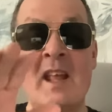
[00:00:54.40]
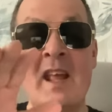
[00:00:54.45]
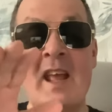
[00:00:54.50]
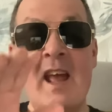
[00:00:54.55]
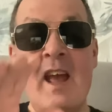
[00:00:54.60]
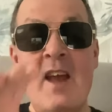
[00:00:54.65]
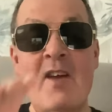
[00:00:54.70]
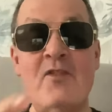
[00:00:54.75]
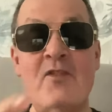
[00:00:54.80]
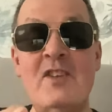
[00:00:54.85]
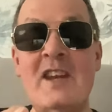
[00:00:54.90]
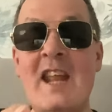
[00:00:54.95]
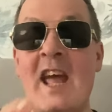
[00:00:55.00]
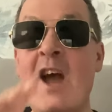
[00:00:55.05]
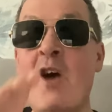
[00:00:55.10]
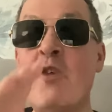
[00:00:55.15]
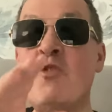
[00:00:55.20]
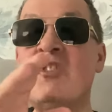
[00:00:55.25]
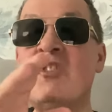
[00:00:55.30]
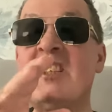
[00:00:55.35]
have
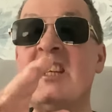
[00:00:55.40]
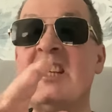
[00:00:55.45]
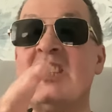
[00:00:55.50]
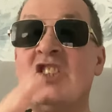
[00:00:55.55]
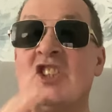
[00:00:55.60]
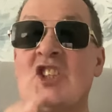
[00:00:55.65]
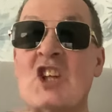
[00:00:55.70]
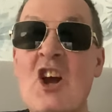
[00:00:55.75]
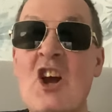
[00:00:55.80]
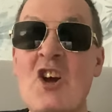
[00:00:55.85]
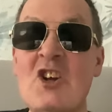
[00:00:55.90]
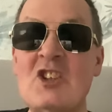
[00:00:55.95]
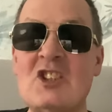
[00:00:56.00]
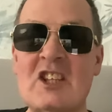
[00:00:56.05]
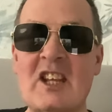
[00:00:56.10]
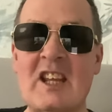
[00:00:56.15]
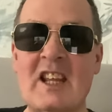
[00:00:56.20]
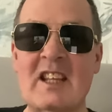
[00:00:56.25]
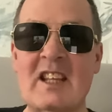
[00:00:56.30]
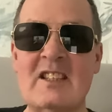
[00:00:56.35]
now
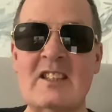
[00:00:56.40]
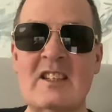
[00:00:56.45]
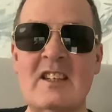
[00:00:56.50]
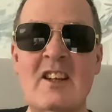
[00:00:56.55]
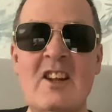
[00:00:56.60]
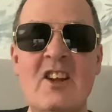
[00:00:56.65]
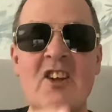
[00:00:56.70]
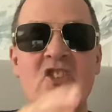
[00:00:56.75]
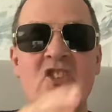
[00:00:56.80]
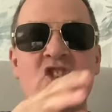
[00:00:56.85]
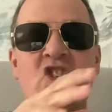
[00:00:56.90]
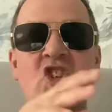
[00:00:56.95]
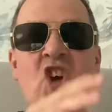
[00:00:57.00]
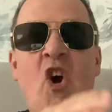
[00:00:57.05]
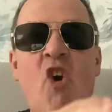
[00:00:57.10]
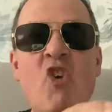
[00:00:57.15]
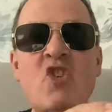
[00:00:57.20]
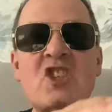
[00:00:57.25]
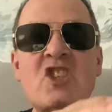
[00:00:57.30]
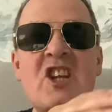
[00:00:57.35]
deserted
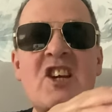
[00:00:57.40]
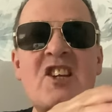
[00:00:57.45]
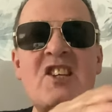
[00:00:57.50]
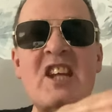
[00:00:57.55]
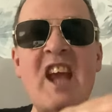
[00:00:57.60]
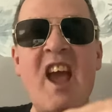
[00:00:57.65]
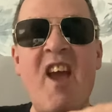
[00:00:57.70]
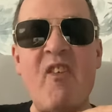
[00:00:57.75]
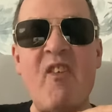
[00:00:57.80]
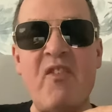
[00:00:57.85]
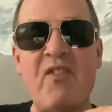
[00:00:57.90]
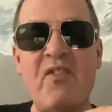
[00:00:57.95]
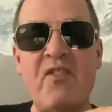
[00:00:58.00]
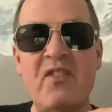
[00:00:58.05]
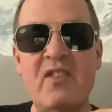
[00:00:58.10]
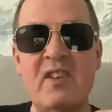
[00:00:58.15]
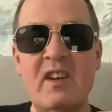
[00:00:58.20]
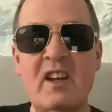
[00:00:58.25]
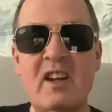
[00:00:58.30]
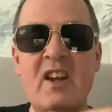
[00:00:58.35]
Dr. Death,
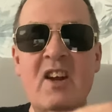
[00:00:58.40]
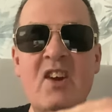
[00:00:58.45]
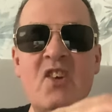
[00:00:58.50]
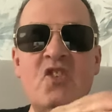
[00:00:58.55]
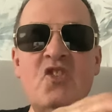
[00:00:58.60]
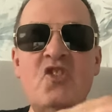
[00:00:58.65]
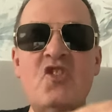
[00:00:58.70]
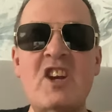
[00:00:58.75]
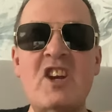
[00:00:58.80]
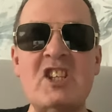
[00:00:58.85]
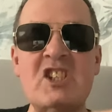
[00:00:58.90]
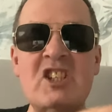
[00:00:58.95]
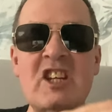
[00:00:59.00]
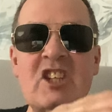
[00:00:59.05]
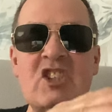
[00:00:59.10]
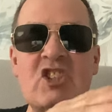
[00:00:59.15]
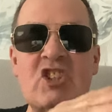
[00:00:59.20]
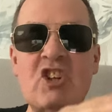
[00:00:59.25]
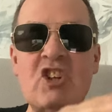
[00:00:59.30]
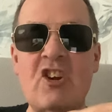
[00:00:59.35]
Rishi
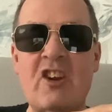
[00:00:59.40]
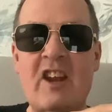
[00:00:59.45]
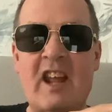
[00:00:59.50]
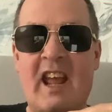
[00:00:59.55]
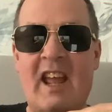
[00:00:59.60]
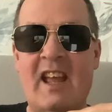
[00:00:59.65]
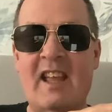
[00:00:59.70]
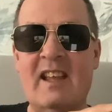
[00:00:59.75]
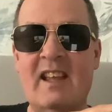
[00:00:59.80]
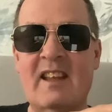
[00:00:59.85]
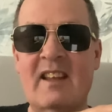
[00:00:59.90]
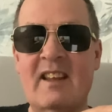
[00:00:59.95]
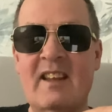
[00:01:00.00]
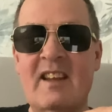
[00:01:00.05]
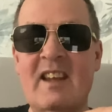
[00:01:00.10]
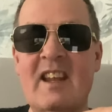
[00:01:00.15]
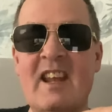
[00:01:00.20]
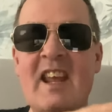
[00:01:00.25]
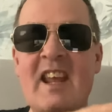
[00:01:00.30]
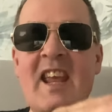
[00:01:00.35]
Sunak.
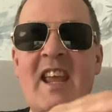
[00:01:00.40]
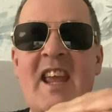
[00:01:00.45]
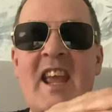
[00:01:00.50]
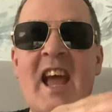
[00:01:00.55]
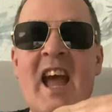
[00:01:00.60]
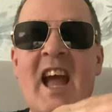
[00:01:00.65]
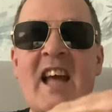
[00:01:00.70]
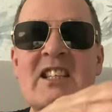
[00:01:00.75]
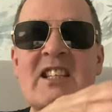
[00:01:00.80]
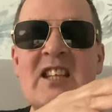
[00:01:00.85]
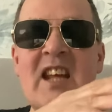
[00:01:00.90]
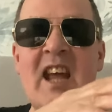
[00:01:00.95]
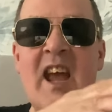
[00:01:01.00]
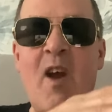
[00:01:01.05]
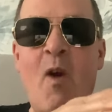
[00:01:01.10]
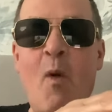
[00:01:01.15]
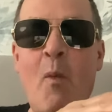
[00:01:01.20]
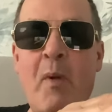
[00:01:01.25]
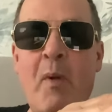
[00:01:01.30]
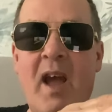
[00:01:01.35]
He had to
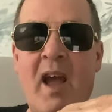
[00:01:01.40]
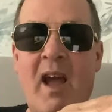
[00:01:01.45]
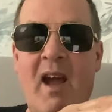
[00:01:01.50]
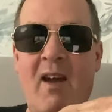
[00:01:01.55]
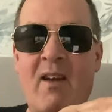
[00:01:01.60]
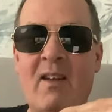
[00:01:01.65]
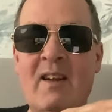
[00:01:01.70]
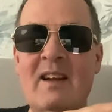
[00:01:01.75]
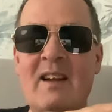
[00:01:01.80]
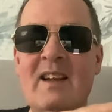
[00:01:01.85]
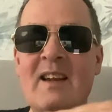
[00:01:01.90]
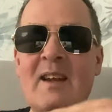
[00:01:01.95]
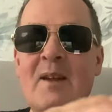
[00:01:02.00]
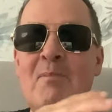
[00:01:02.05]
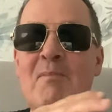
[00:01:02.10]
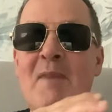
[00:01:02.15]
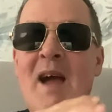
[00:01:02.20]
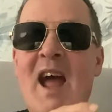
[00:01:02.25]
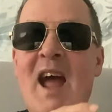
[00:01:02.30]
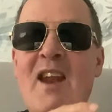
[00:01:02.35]
help out the
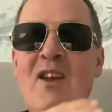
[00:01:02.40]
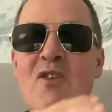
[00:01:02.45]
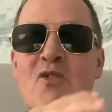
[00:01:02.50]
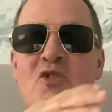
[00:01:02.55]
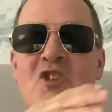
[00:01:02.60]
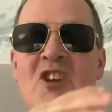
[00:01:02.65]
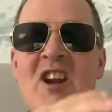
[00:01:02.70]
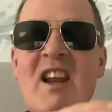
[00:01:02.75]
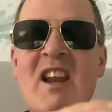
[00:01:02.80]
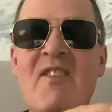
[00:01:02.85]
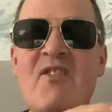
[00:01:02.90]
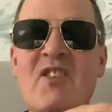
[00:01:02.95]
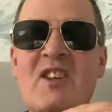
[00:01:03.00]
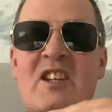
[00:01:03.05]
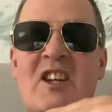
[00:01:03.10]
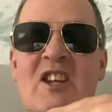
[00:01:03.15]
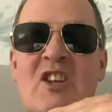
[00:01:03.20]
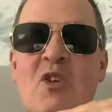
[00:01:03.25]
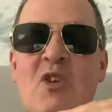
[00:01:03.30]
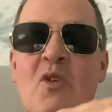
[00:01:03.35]
man who delivered
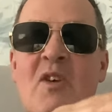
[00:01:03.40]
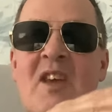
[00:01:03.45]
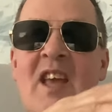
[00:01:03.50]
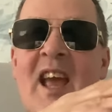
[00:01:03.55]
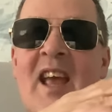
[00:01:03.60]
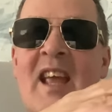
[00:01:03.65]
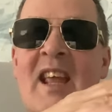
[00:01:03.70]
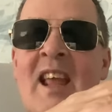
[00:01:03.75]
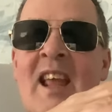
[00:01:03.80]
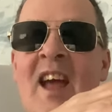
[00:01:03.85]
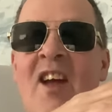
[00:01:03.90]
the UK